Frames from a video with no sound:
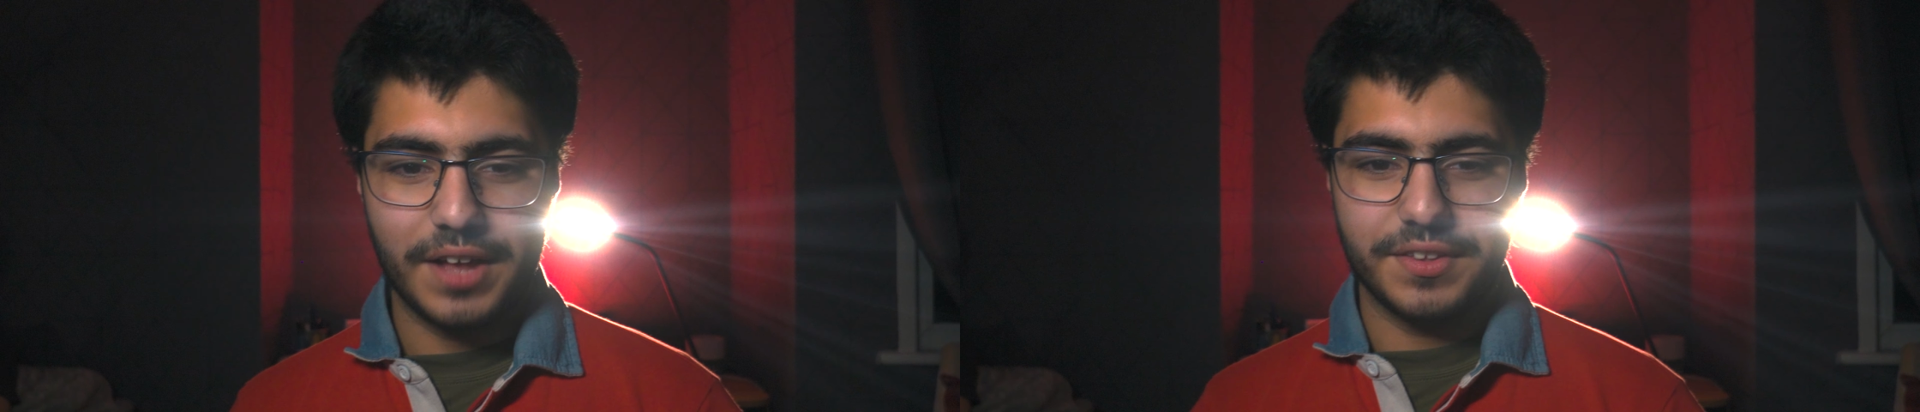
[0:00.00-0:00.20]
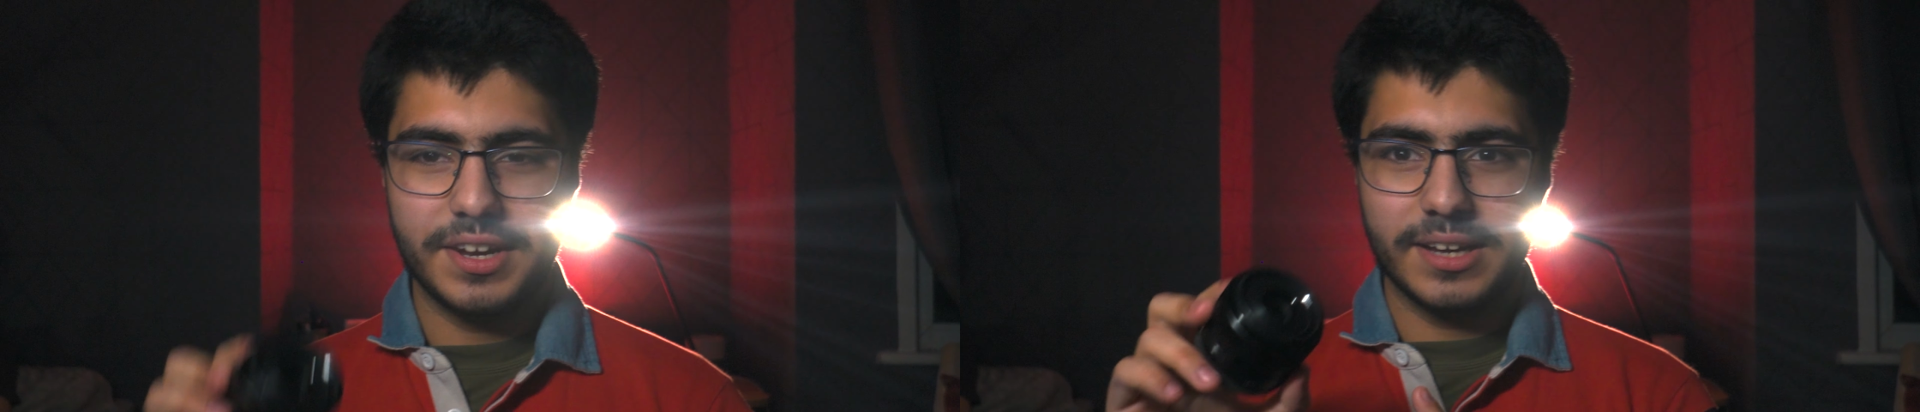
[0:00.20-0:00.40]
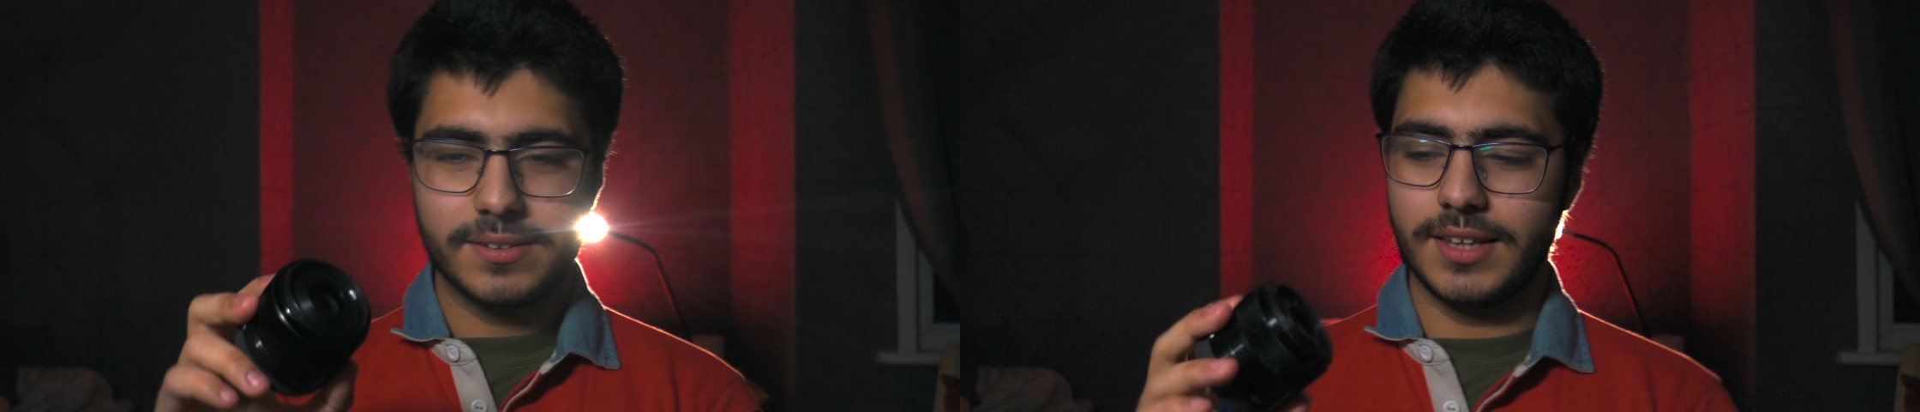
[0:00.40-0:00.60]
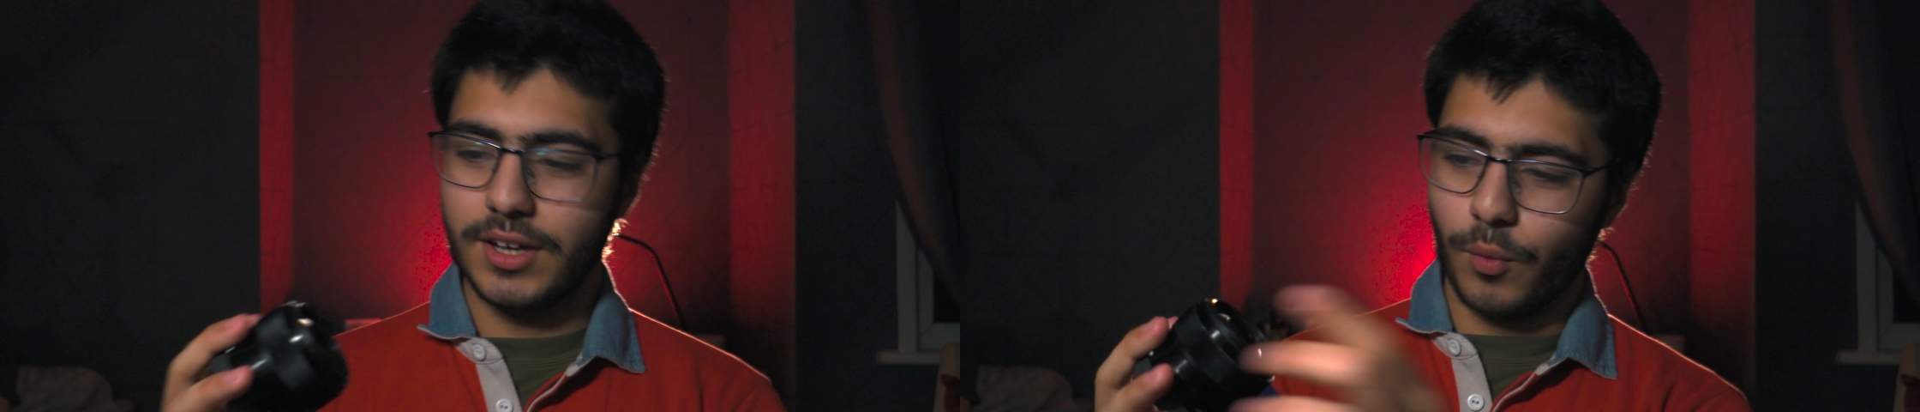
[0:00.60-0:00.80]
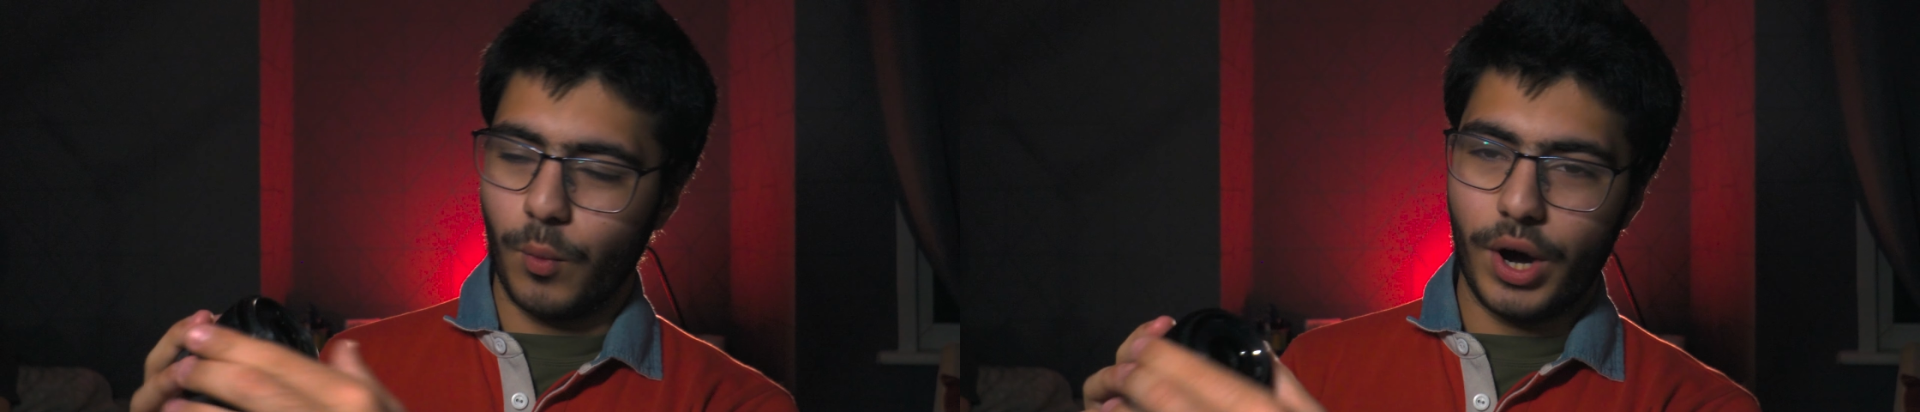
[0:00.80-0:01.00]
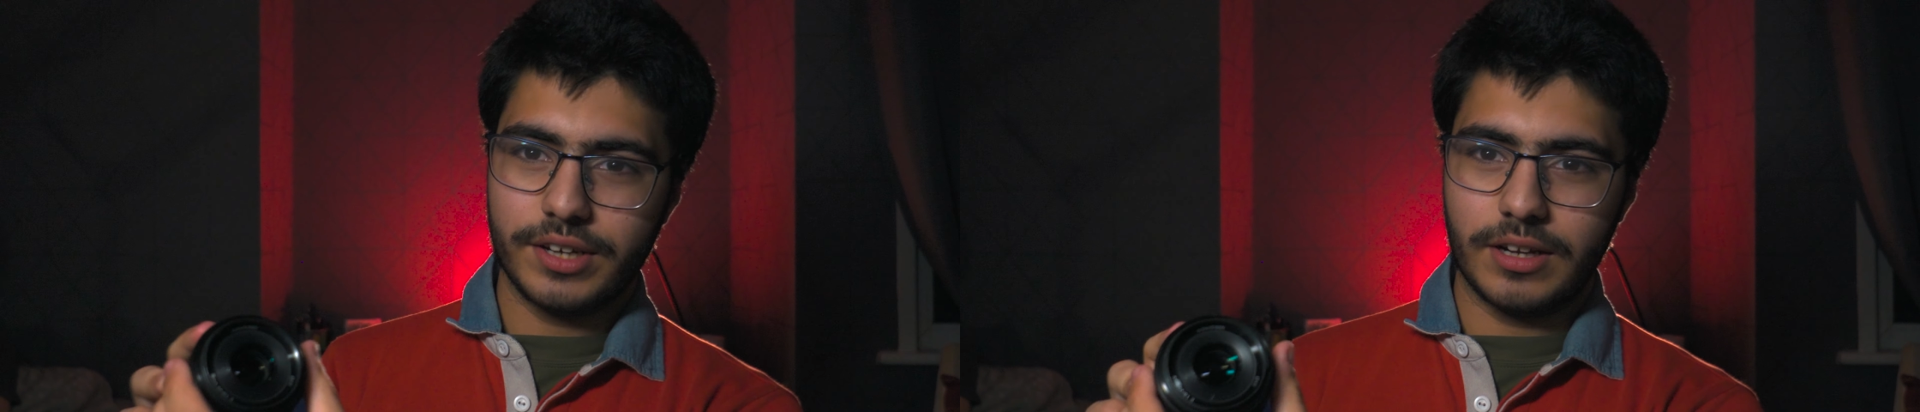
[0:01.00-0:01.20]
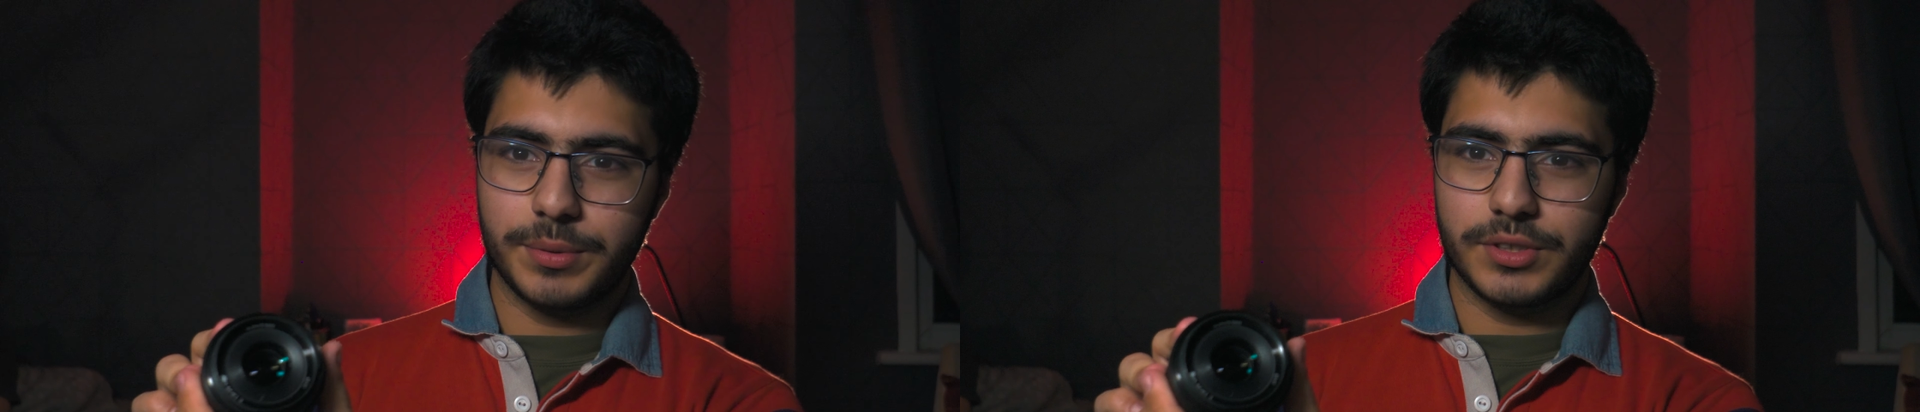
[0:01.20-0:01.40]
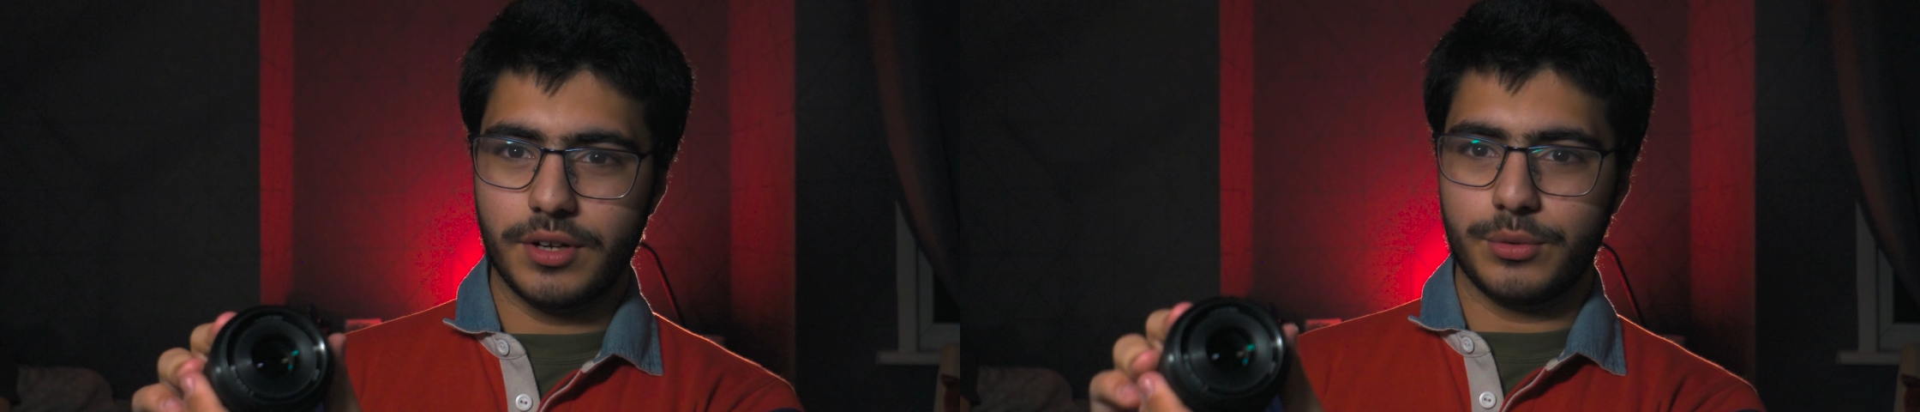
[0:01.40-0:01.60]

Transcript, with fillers: And the next thing, a wide aperture